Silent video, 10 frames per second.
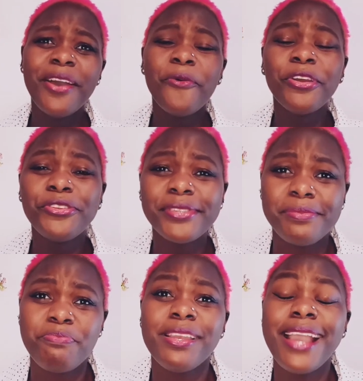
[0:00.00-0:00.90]
when you
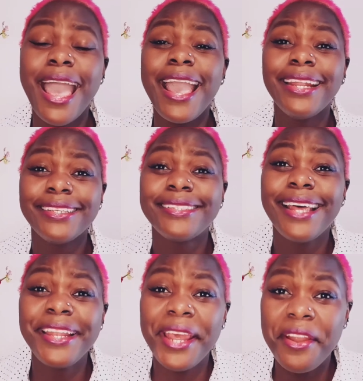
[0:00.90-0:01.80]
speak, I
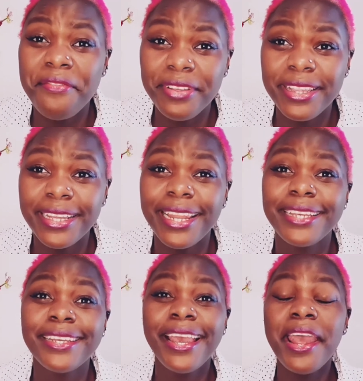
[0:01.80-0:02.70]
understand everything.
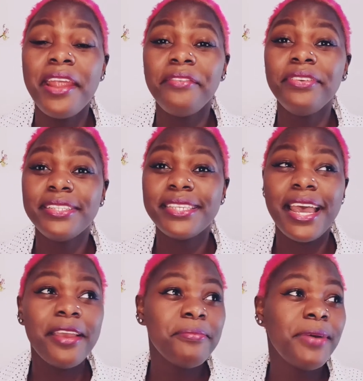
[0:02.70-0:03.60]
Like every
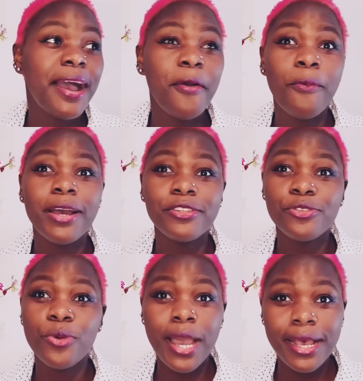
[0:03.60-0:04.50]
time I want
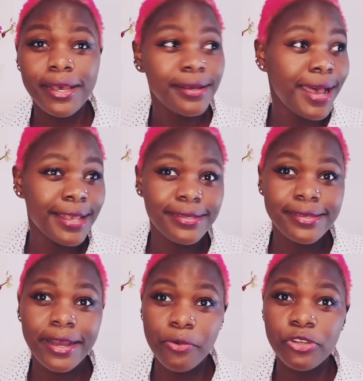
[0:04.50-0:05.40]
to
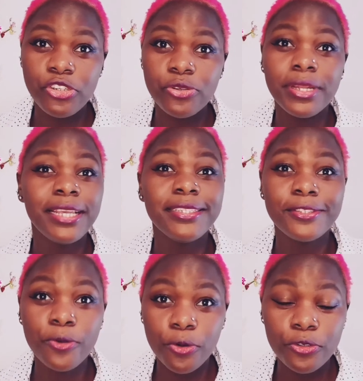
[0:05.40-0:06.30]
ask a question, I
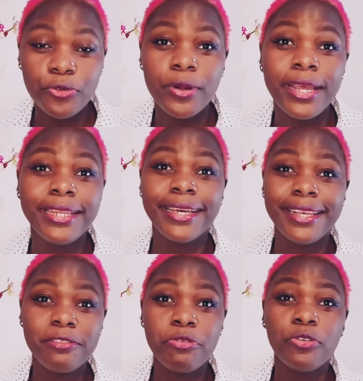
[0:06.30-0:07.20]
just go to her and
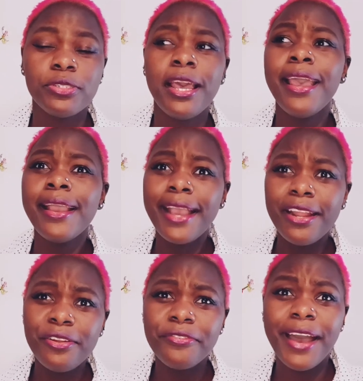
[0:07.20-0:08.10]
ask, because
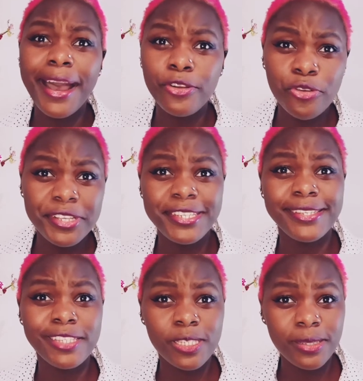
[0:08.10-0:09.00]
kind of her Deutsch
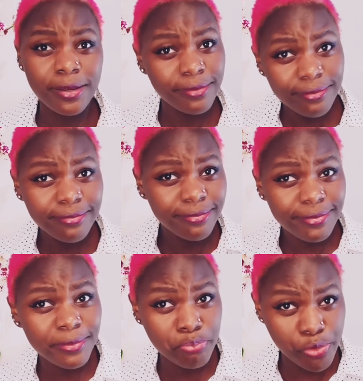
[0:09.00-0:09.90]
is
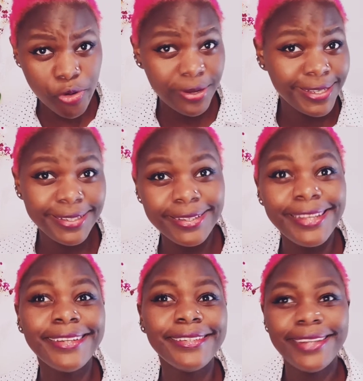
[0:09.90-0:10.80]
broken
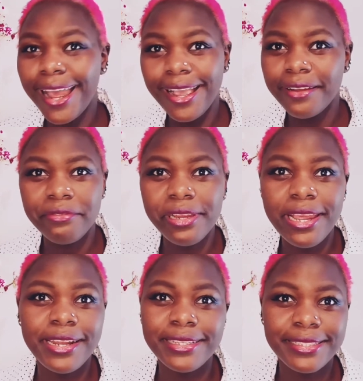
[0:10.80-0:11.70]
and I can
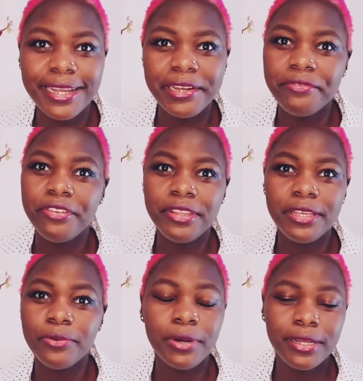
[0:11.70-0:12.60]
really understand
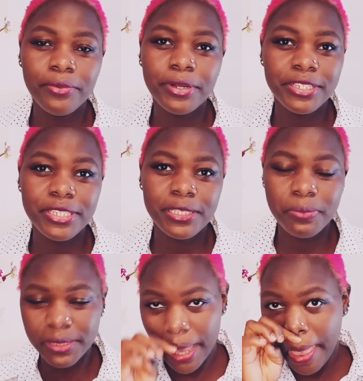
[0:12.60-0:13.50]
everything when she
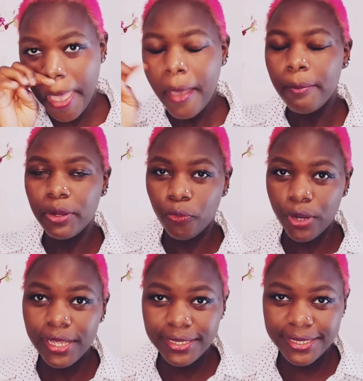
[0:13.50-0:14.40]
speaks. But
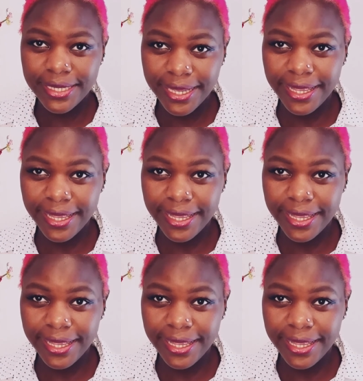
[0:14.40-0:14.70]
wait.